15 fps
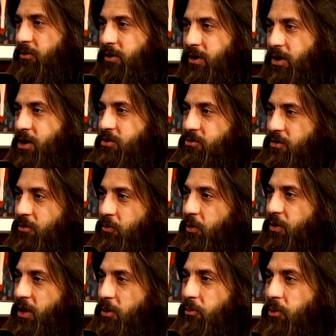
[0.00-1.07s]
the variation of
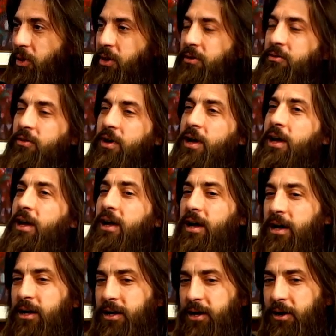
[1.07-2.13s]
what they believe.
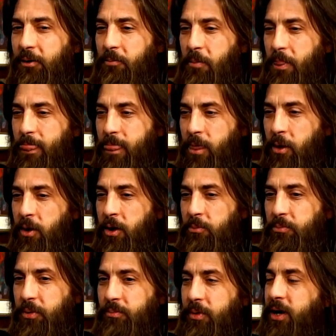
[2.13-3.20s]
Uh,
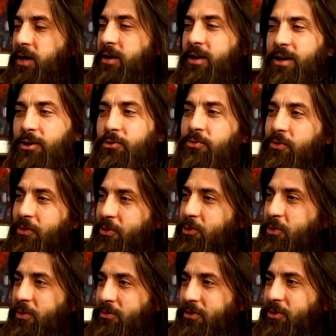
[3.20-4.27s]
but mine accounts for
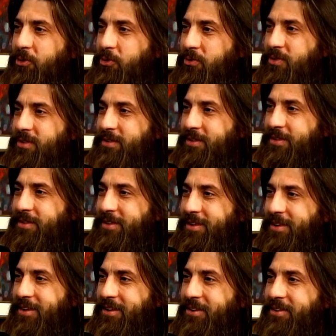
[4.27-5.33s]
the UFOs,
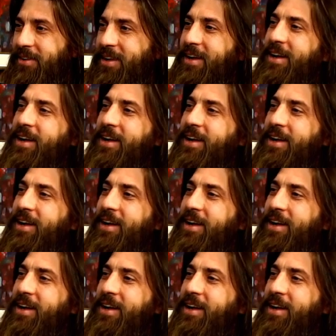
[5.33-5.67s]
you know?